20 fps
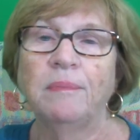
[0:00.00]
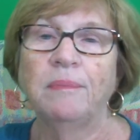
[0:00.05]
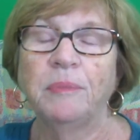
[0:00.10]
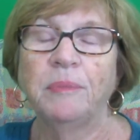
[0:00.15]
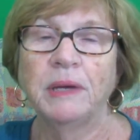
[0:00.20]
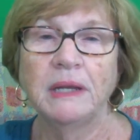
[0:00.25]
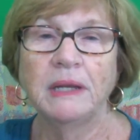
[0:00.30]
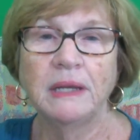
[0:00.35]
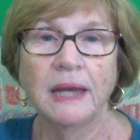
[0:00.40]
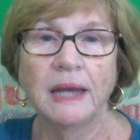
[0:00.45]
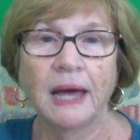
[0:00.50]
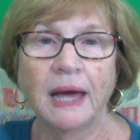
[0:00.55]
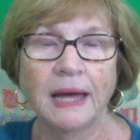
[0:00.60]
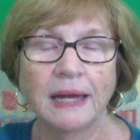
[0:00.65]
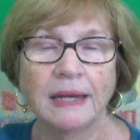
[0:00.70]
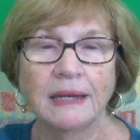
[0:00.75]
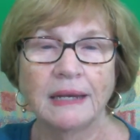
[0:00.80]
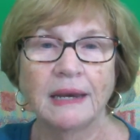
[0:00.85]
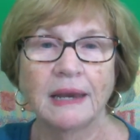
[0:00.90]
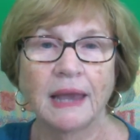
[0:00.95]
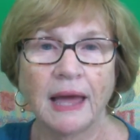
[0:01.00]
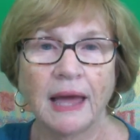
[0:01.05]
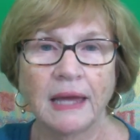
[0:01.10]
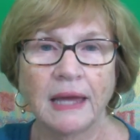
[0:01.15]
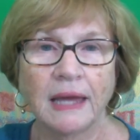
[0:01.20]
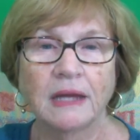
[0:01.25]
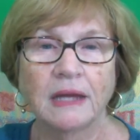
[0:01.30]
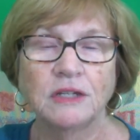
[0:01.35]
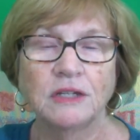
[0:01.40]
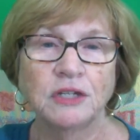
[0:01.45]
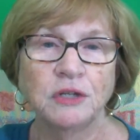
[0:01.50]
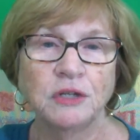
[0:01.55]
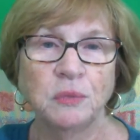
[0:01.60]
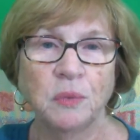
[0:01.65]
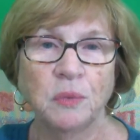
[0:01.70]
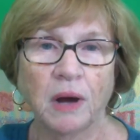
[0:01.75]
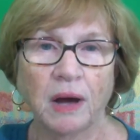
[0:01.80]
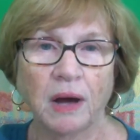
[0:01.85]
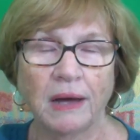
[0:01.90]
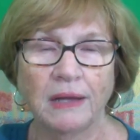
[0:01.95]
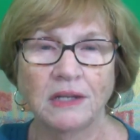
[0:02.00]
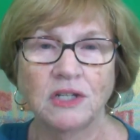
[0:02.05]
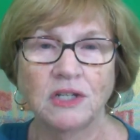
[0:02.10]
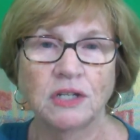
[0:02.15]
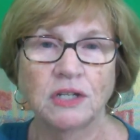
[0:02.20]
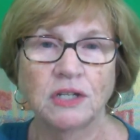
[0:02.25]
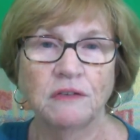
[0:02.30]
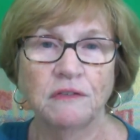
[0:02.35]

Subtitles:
Bill and I like to watch